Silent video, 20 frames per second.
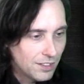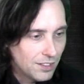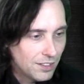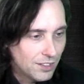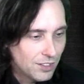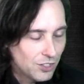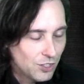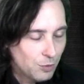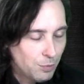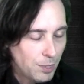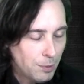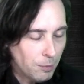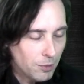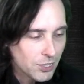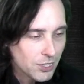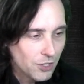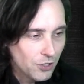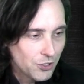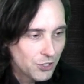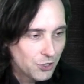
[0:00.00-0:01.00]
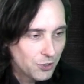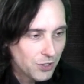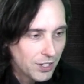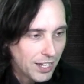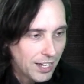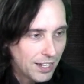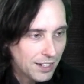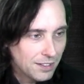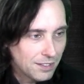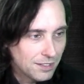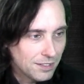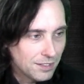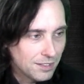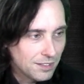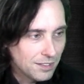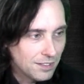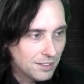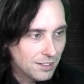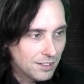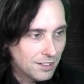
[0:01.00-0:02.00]
Do people still do that?
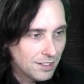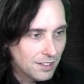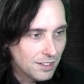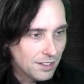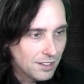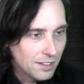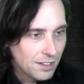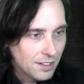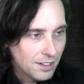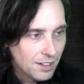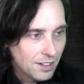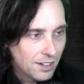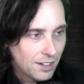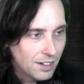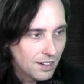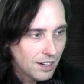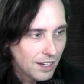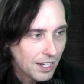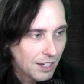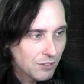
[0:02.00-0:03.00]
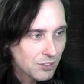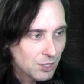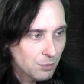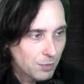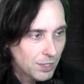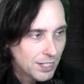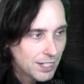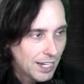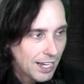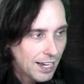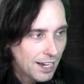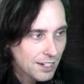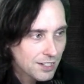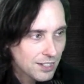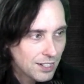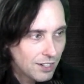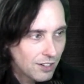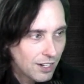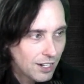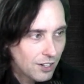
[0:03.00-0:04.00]
I have some attacks
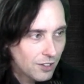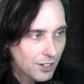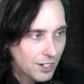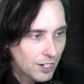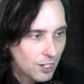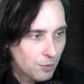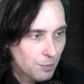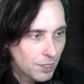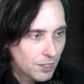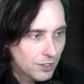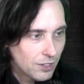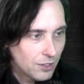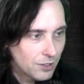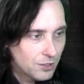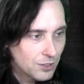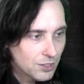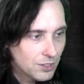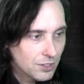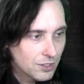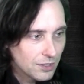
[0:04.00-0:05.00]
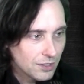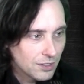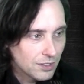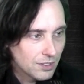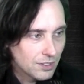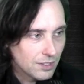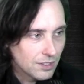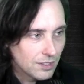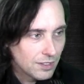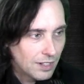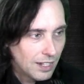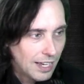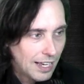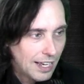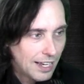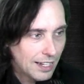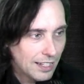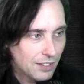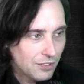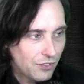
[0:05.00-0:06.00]
here. I don't care about those. Ah,
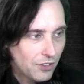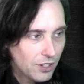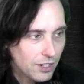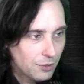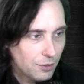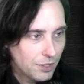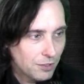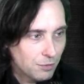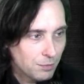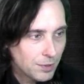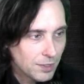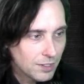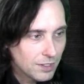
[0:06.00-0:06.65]
get the fuck away from me.